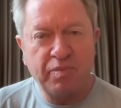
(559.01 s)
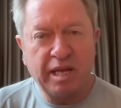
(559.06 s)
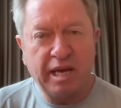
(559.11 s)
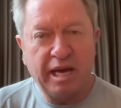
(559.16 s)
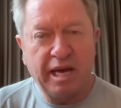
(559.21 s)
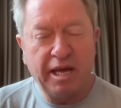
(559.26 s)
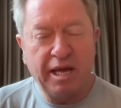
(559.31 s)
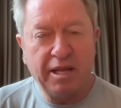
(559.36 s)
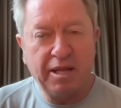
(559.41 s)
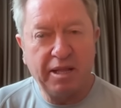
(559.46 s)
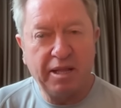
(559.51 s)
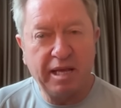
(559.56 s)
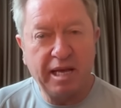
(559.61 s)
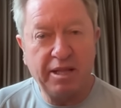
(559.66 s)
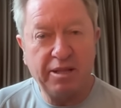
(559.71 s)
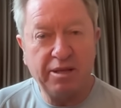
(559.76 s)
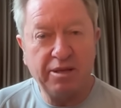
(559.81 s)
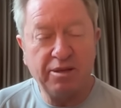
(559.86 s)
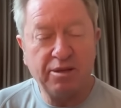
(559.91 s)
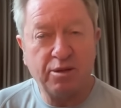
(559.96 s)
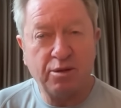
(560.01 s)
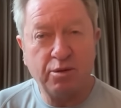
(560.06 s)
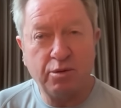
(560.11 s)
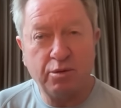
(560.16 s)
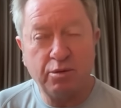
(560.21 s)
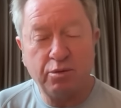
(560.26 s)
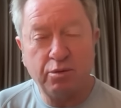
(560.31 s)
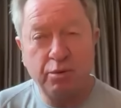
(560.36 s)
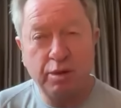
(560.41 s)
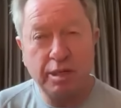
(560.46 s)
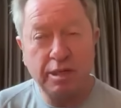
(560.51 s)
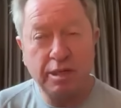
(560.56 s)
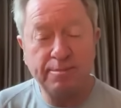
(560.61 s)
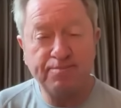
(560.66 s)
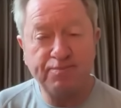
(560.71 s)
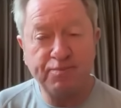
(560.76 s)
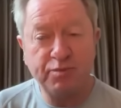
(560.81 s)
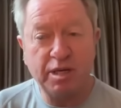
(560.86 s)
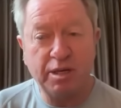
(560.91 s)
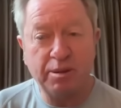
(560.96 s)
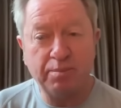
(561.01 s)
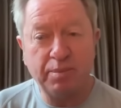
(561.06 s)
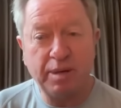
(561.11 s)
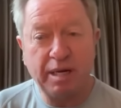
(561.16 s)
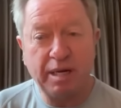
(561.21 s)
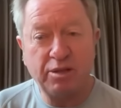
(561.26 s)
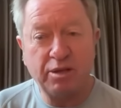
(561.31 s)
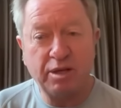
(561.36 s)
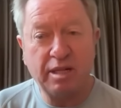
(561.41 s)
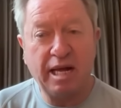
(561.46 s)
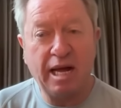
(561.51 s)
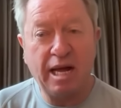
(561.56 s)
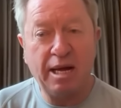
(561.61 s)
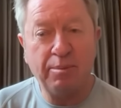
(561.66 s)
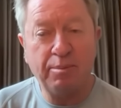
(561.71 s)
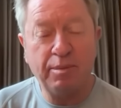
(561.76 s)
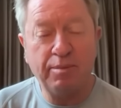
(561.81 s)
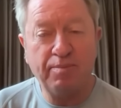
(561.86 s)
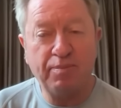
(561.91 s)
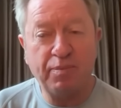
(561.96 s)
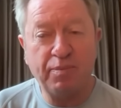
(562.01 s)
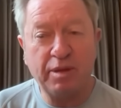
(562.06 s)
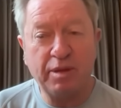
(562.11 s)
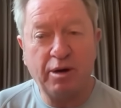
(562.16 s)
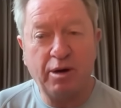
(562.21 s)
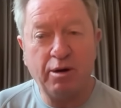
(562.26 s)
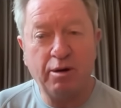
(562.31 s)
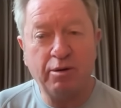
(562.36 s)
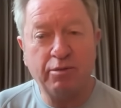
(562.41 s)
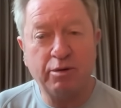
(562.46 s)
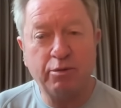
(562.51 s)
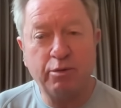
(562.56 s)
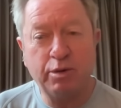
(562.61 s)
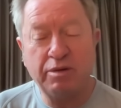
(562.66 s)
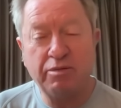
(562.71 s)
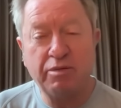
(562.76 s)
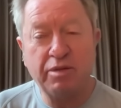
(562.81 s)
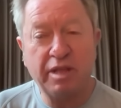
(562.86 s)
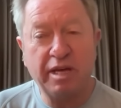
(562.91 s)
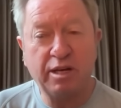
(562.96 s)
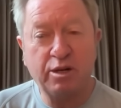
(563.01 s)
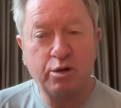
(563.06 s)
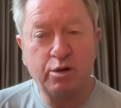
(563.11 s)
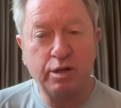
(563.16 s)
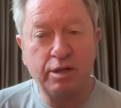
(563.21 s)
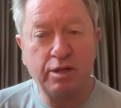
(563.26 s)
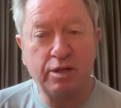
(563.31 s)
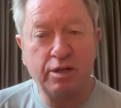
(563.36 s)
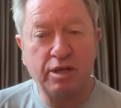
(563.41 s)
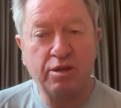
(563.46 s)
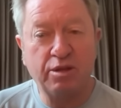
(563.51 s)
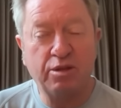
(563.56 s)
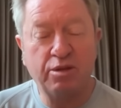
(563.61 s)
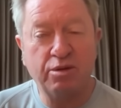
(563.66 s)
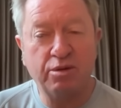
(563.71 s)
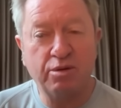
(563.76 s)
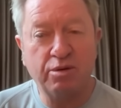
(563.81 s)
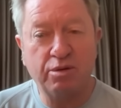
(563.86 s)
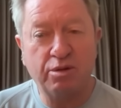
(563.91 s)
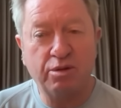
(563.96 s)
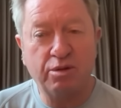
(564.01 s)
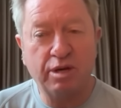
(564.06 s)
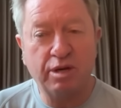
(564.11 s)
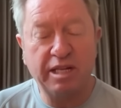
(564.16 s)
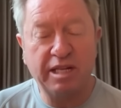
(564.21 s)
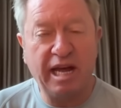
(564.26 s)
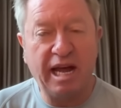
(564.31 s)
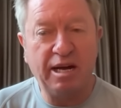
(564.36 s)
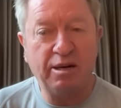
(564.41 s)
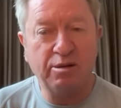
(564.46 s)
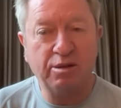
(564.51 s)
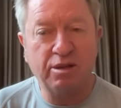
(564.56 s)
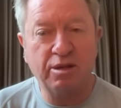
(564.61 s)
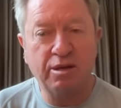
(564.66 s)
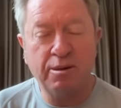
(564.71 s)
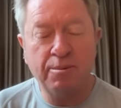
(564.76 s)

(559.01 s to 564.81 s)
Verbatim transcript: and the others who you know, had to climb over whatever they could just to get out.